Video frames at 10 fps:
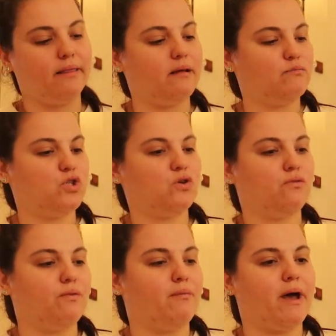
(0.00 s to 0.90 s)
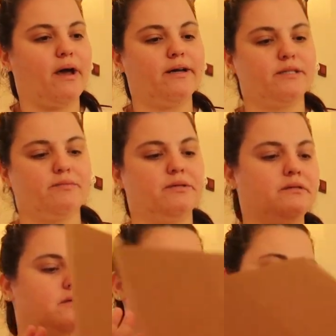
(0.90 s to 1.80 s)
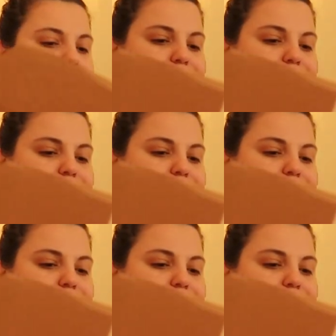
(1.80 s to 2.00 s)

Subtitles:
let me show you my husband's.